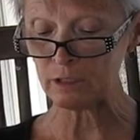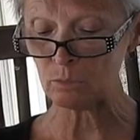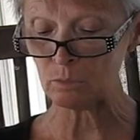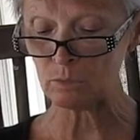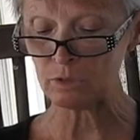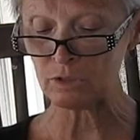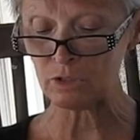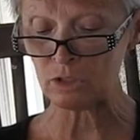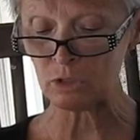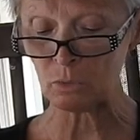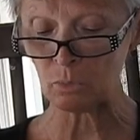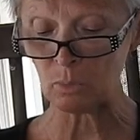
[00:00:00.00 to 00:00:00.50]
it
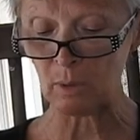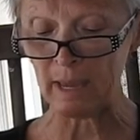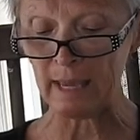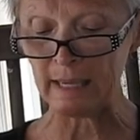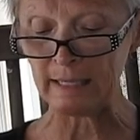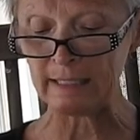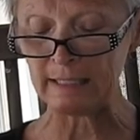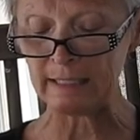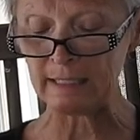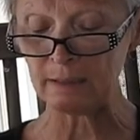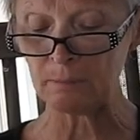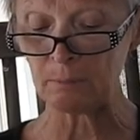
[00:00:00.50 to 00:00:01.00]
was the way
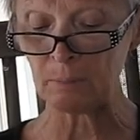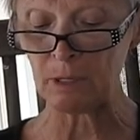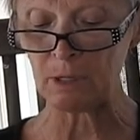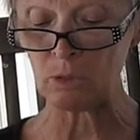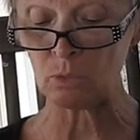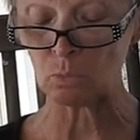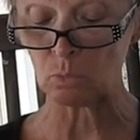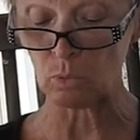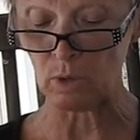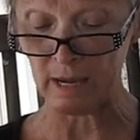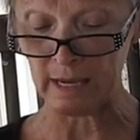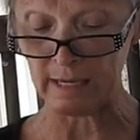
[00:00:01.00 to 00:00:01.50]
he'd
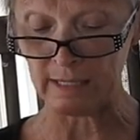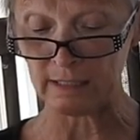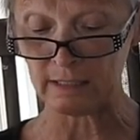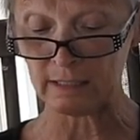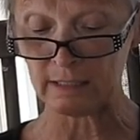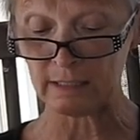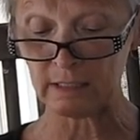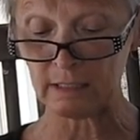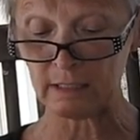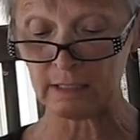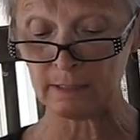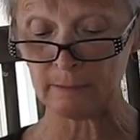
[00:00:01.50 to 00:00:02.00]
been
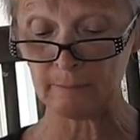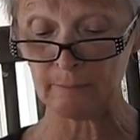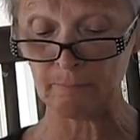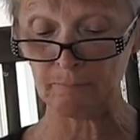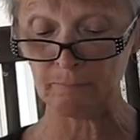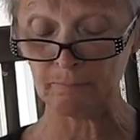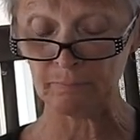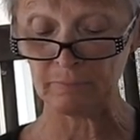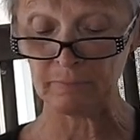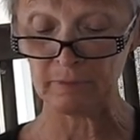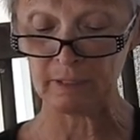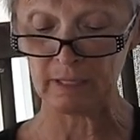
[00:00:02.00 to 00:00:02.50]
raised.
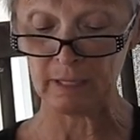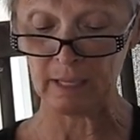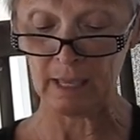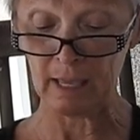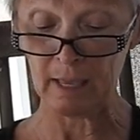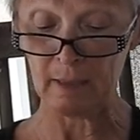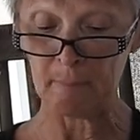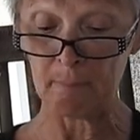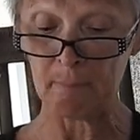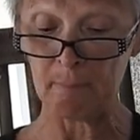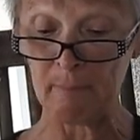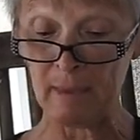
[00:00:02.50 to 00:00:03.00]

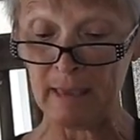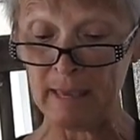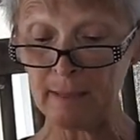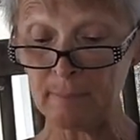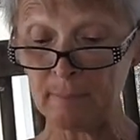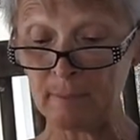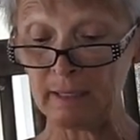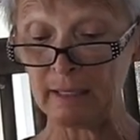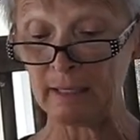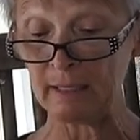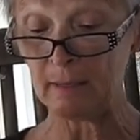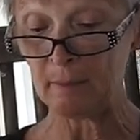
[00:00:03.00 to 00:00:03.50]

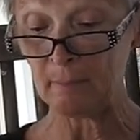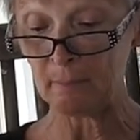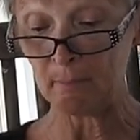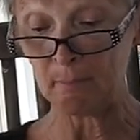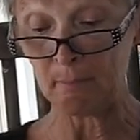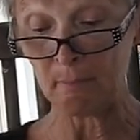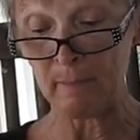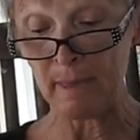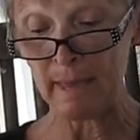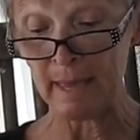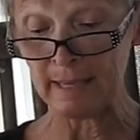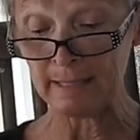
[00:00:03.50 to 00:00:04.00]
Maybe
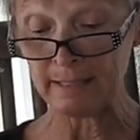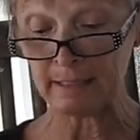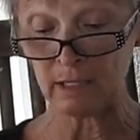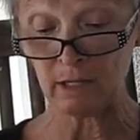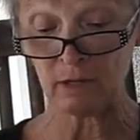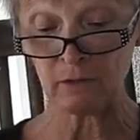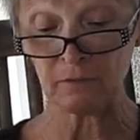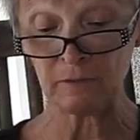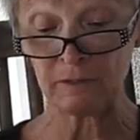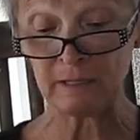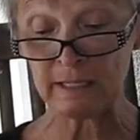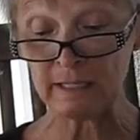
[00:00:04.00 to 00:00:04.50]
men
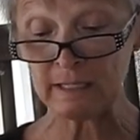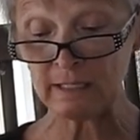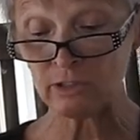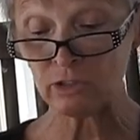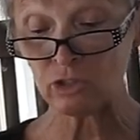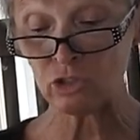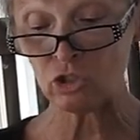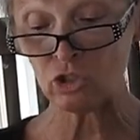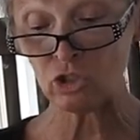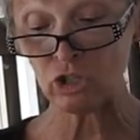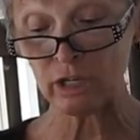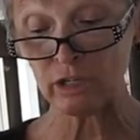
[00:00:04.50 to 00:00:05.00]
of
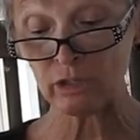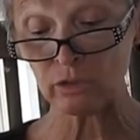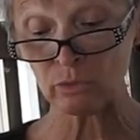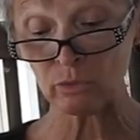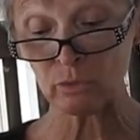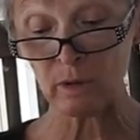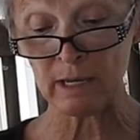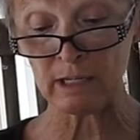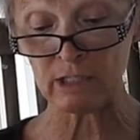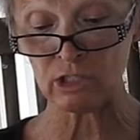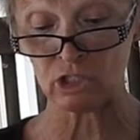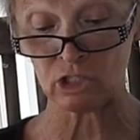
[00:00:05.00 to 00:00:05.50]
his
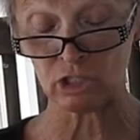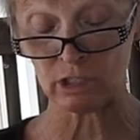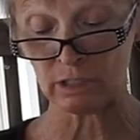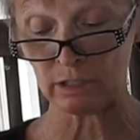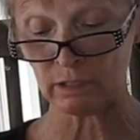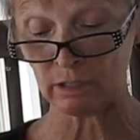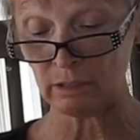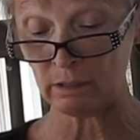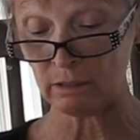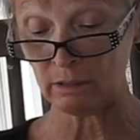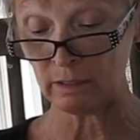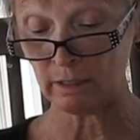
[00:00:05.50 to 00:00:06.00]

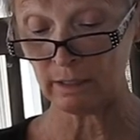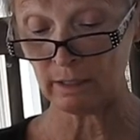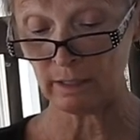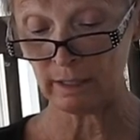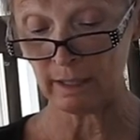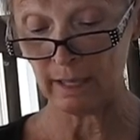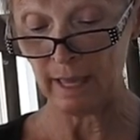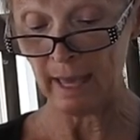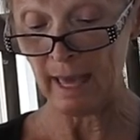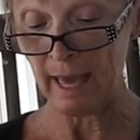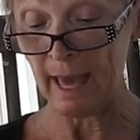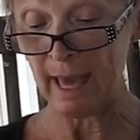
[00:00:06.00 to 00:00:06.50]
generation
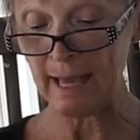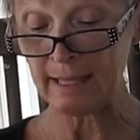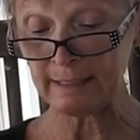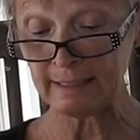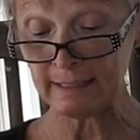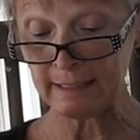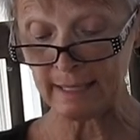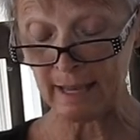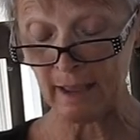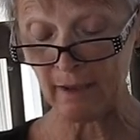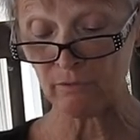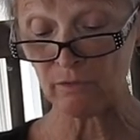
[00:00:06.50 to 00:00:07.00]
had
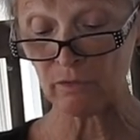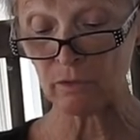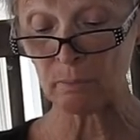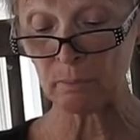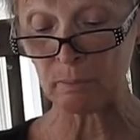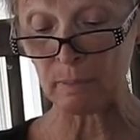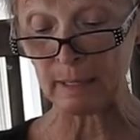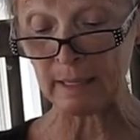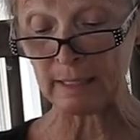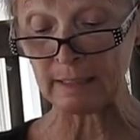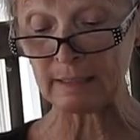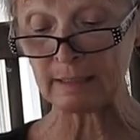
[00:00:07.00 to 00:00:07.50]
never
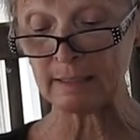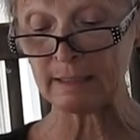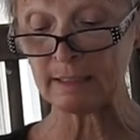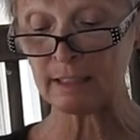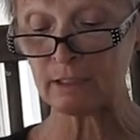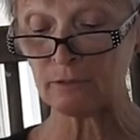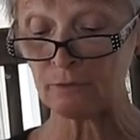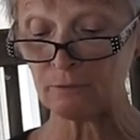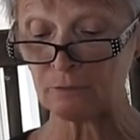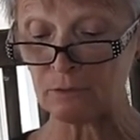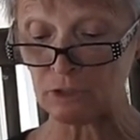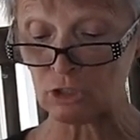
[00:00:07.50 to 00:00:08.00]
been
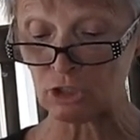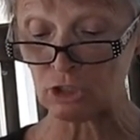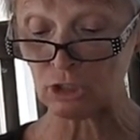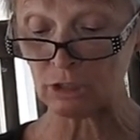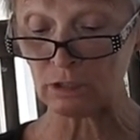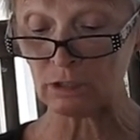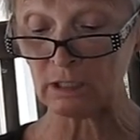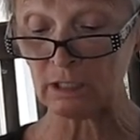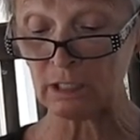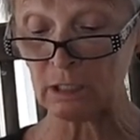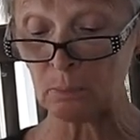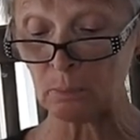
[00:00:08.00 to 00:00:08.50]

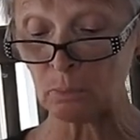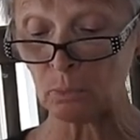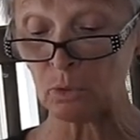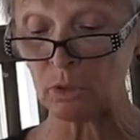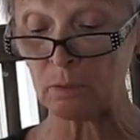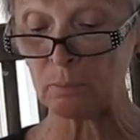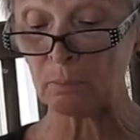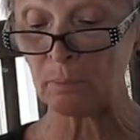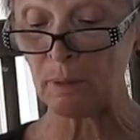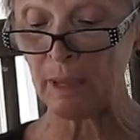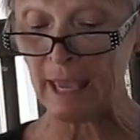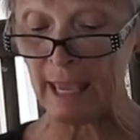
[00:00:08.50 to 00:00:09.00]
sufficiently
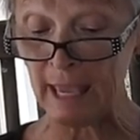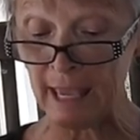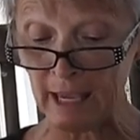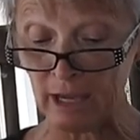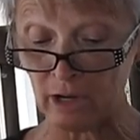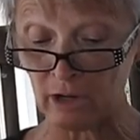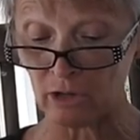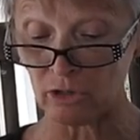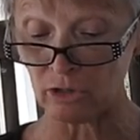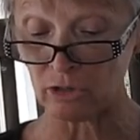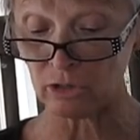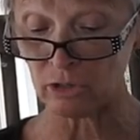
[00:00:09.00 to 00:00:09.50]

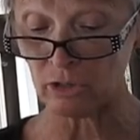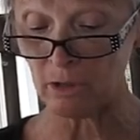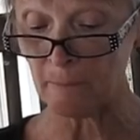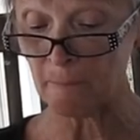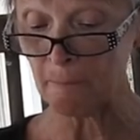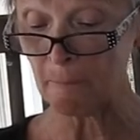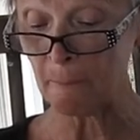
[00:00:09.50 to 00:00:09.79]
prepared